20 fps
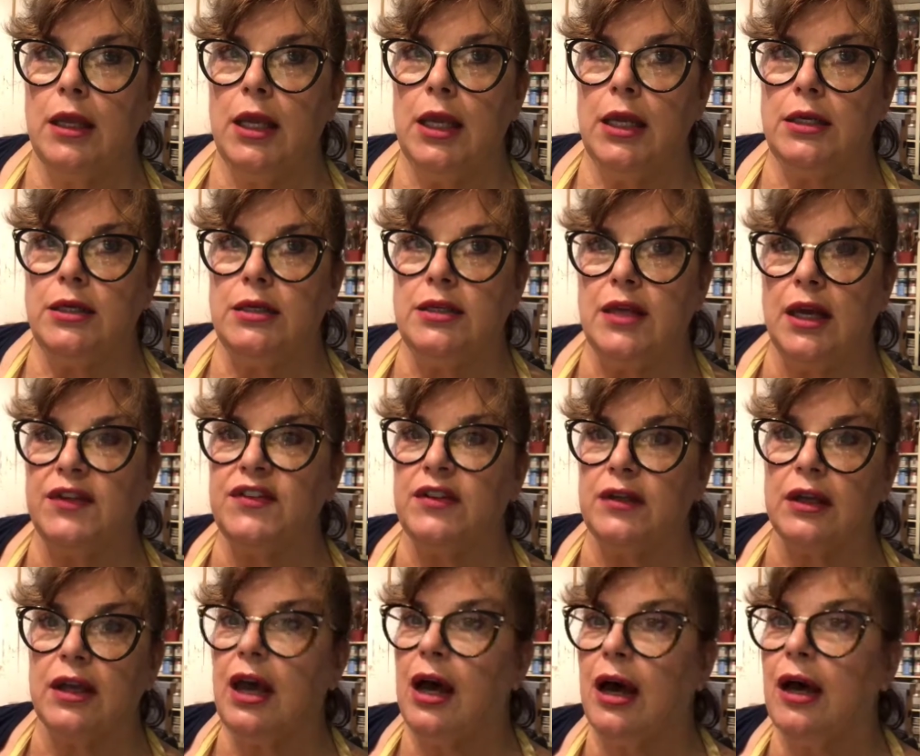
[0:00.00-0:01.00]
It
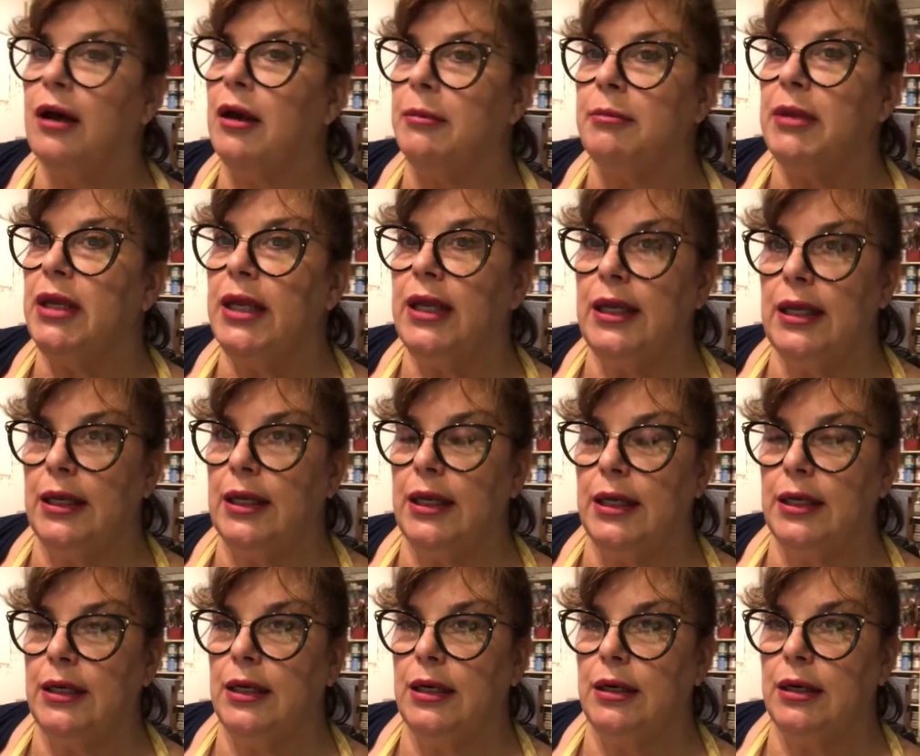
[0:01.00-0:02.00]
doesn't come
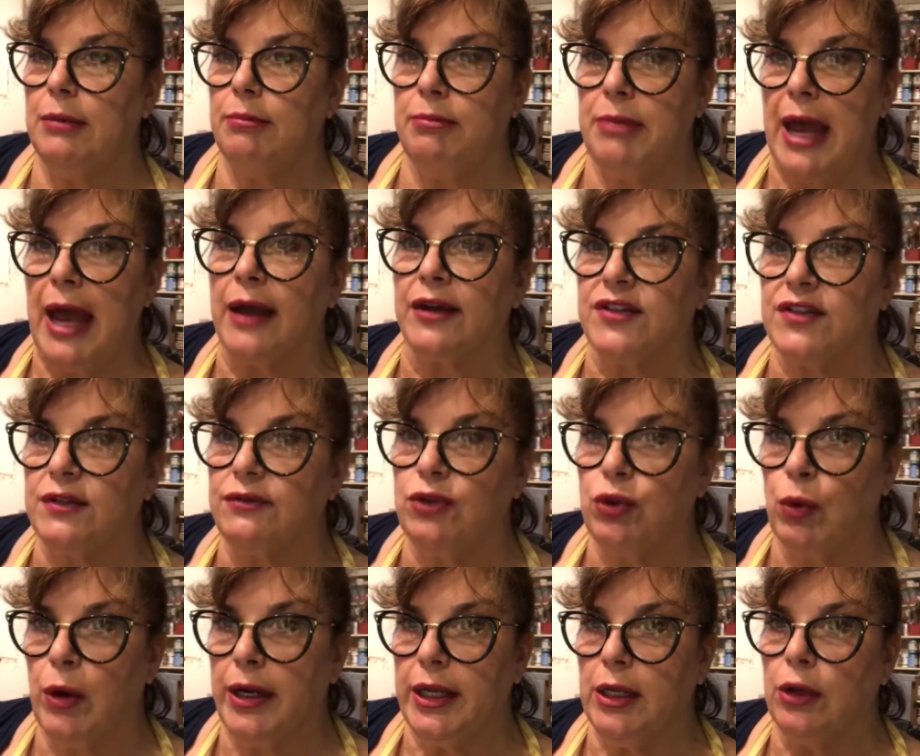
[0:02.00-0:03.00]
in packs of
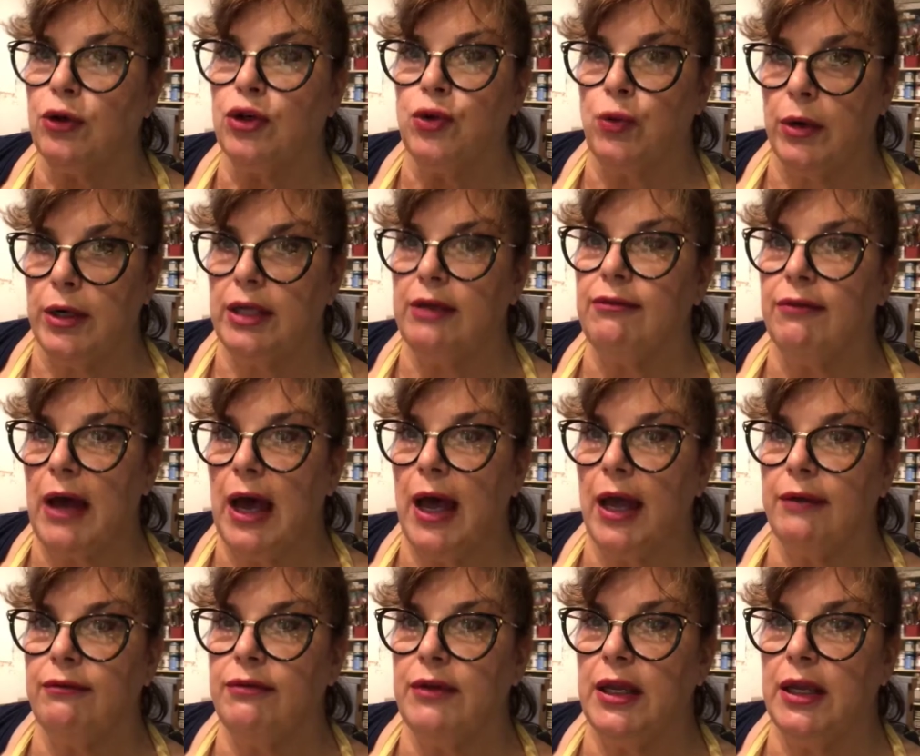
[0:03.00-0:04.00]
20 or
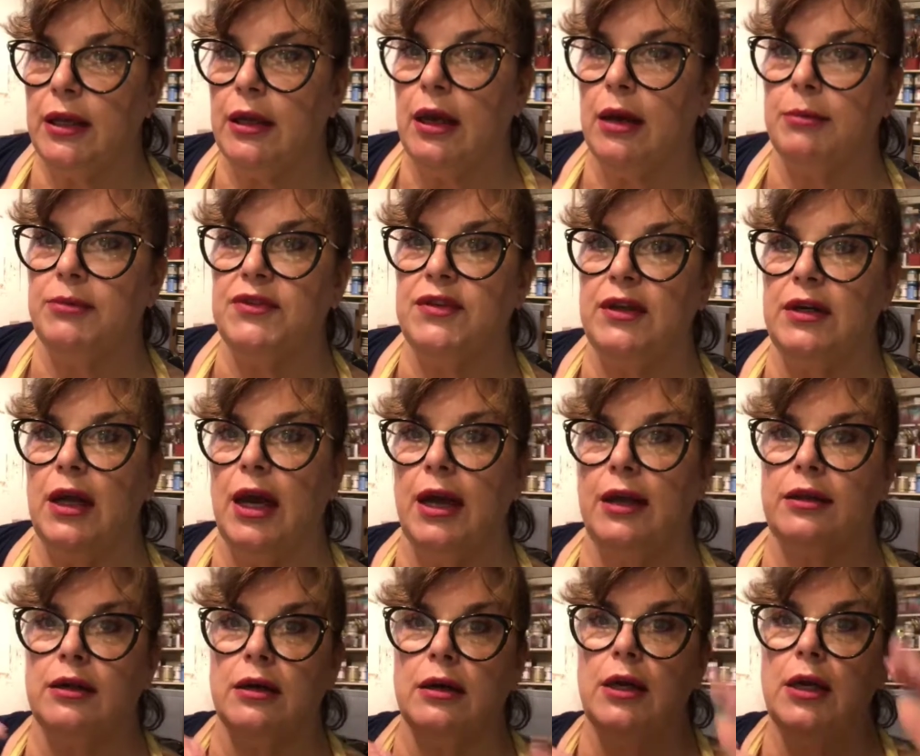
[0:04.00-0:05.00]
25. It comes in
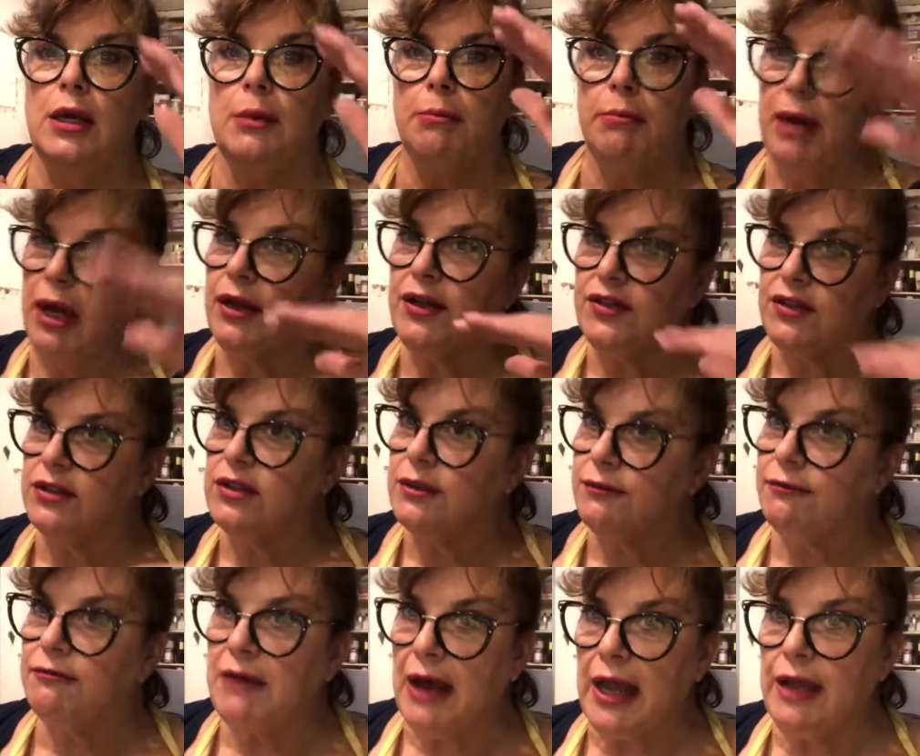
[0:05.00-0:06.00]
either boxes
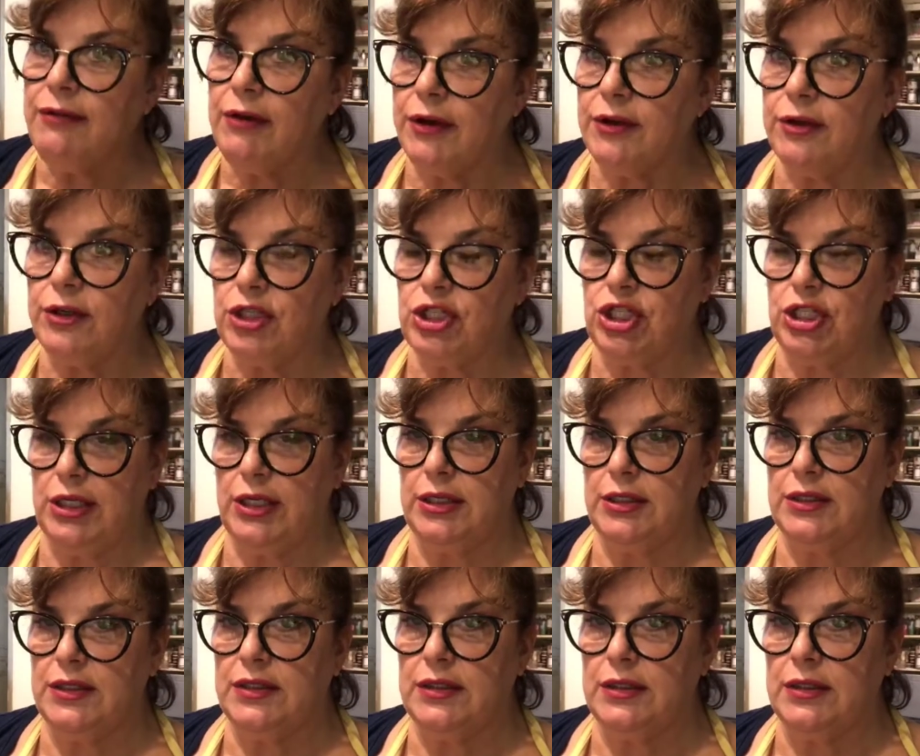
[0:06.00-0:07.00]
of 500
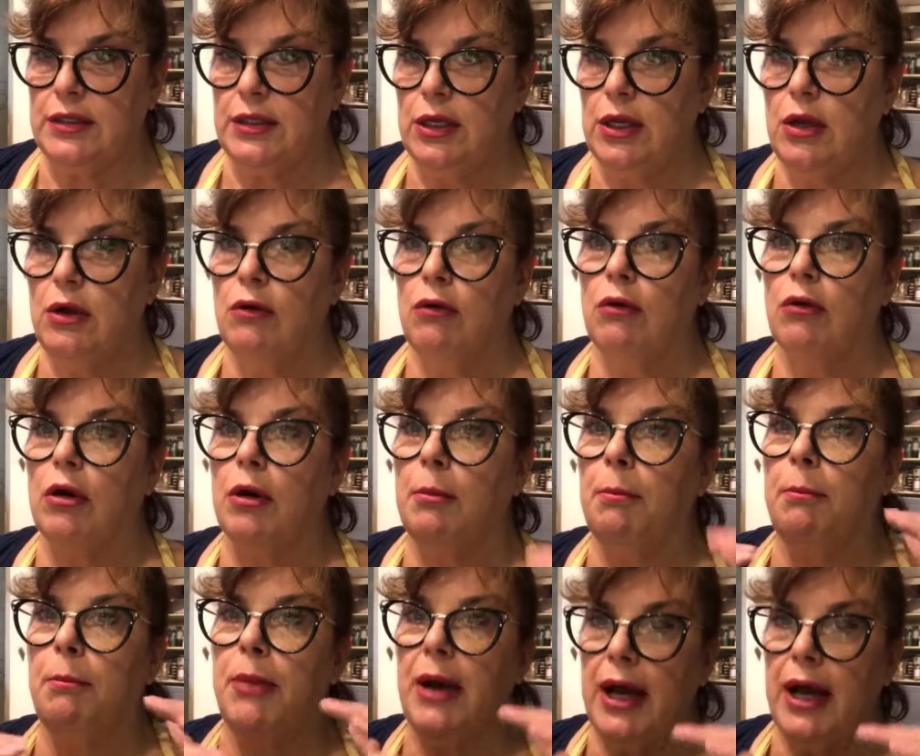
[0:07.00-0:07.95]
sheets or